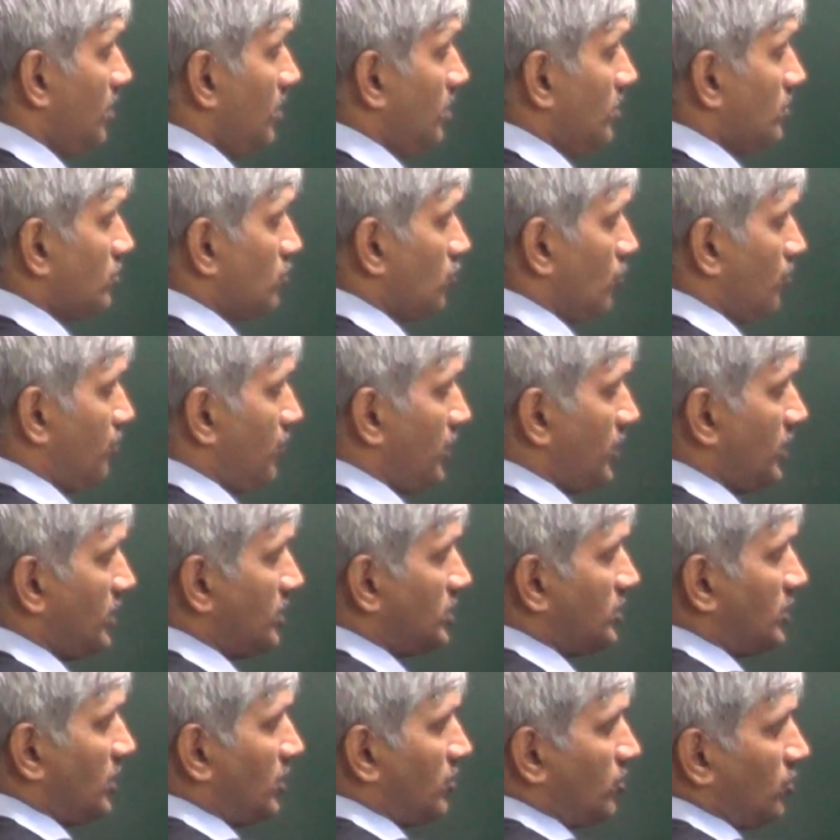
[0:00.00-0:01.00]
so b
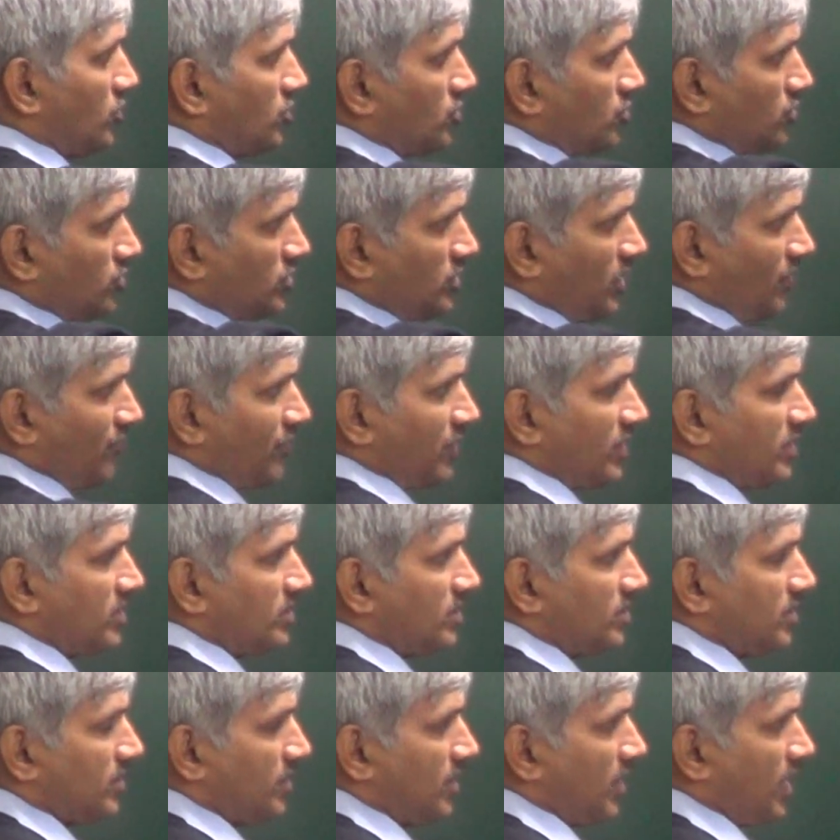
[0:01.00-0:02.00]
is equal to
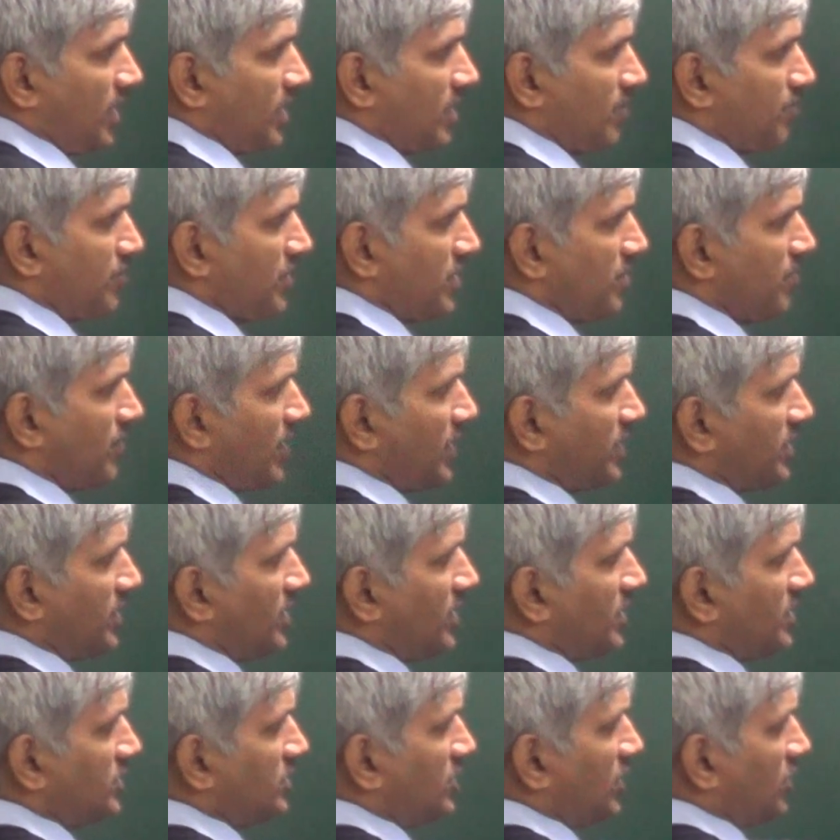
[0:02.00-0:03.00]
7 and b by
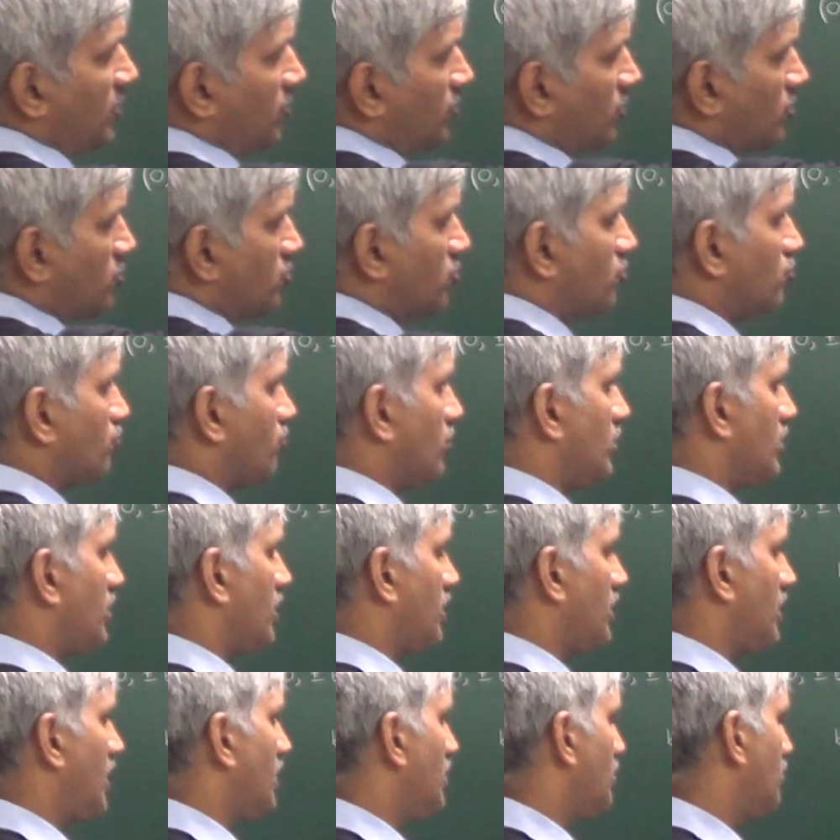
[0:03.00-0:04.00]
e is equals to
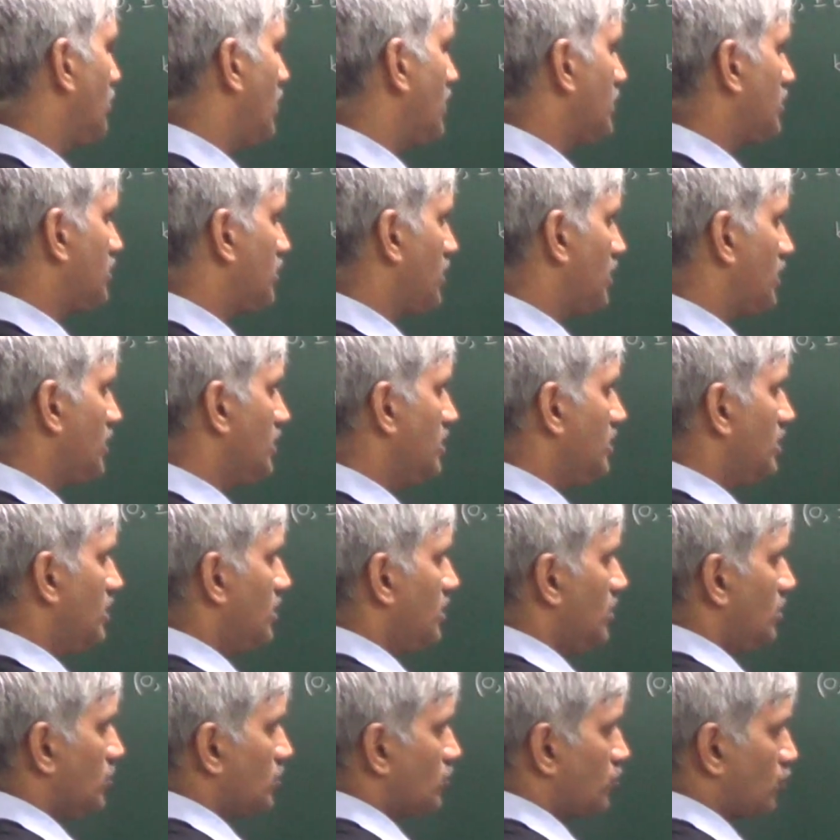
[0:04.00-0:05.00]
28 by 3.
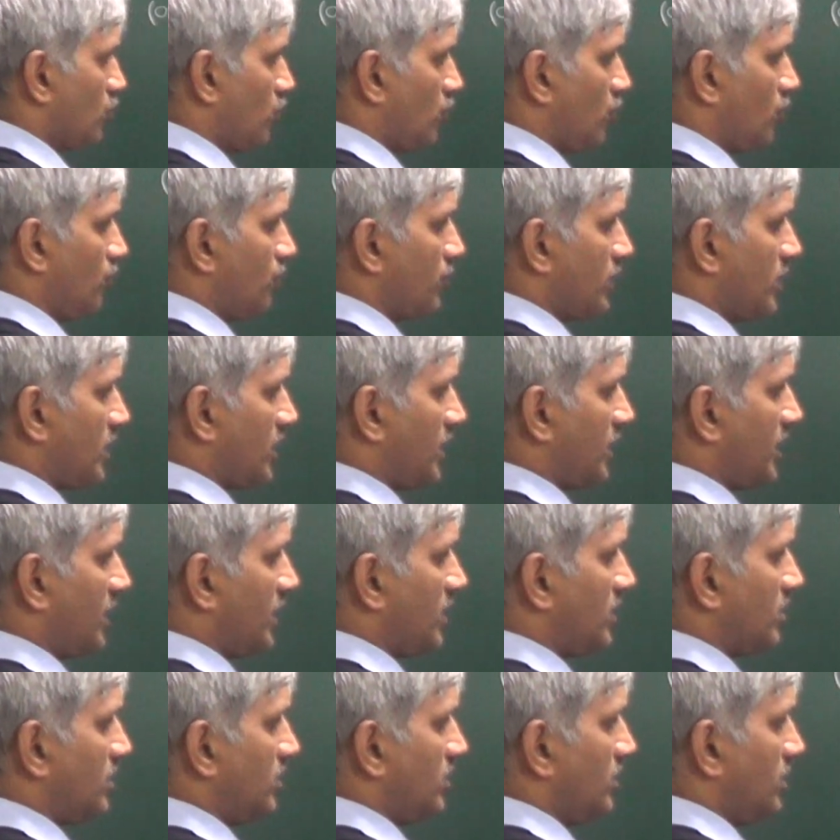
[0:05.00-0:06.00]
So we are
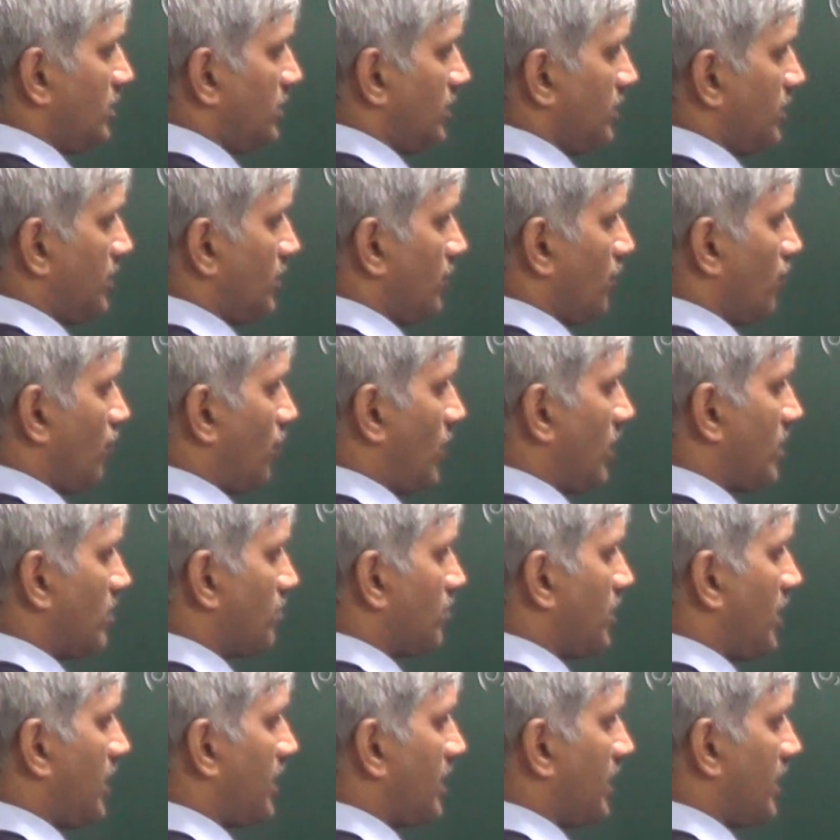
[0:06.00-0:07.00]
getting 1
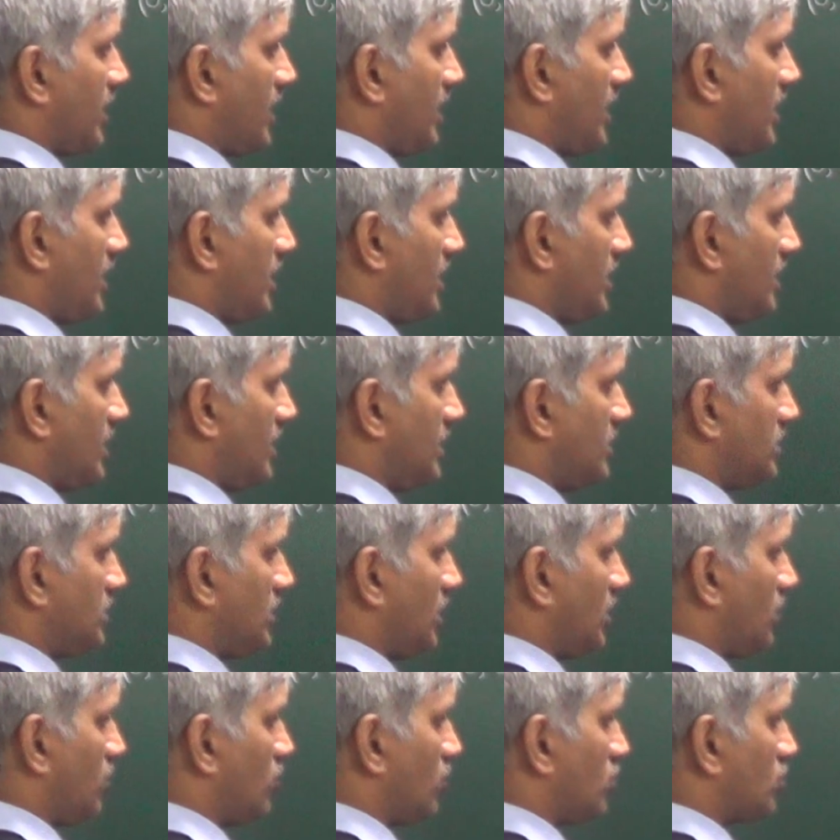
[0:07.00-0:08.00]
by e is
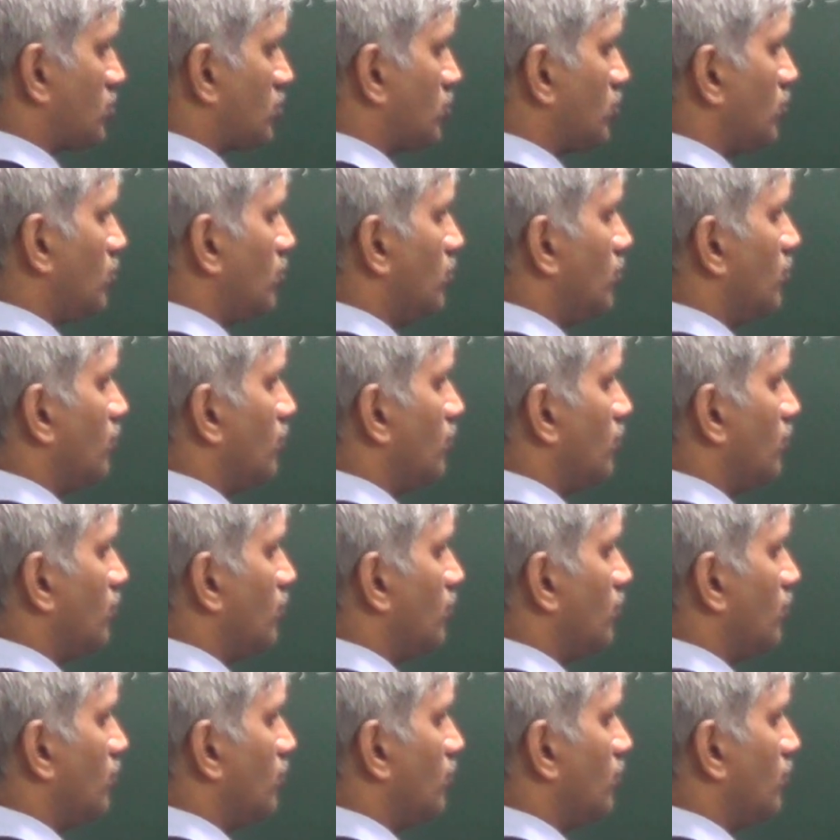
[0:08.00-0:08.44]
equals to